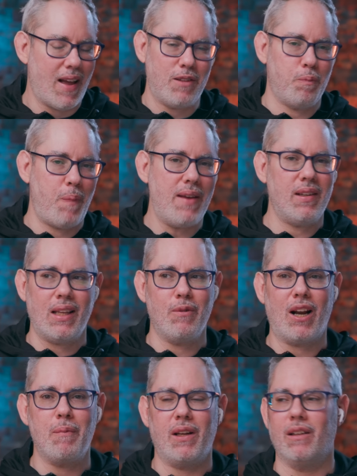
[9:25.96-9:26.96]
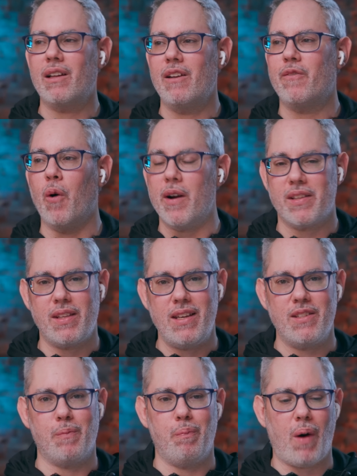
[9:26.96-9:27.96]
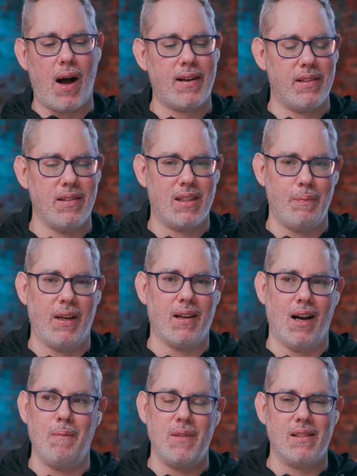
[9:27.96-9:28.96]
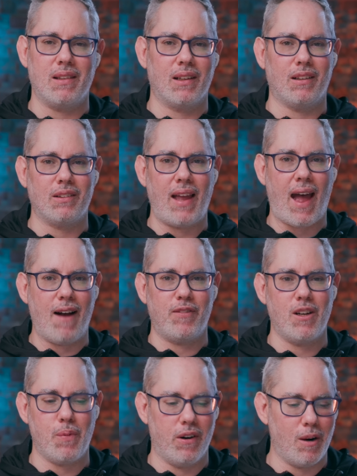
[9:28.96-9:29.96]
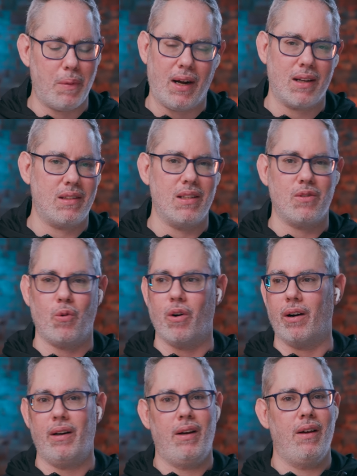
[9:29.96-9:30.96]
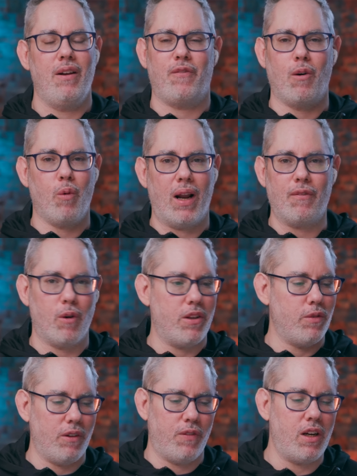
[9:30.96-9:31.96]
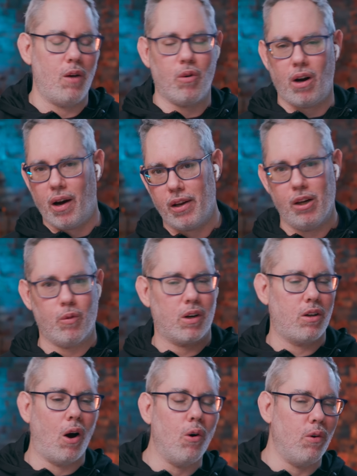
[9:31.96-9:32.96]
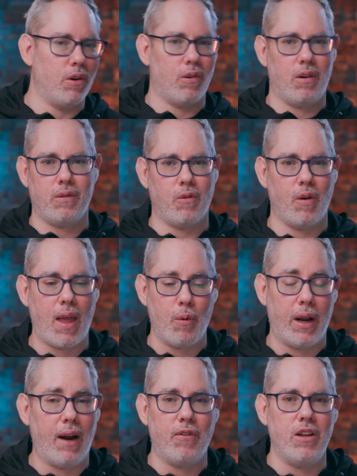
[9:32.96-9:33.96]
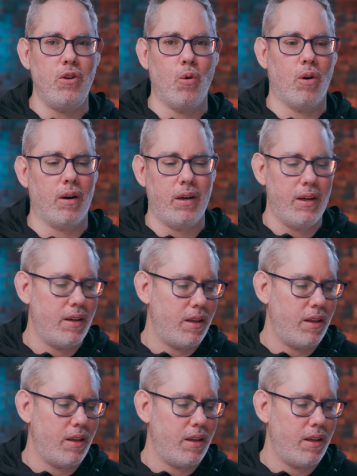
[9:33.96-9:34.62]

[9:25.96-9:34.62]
that's basically what I've been looking for is these boxes to become these little afterburner boxes or for whatever, whether you're doing video or audio or code or, or whatever your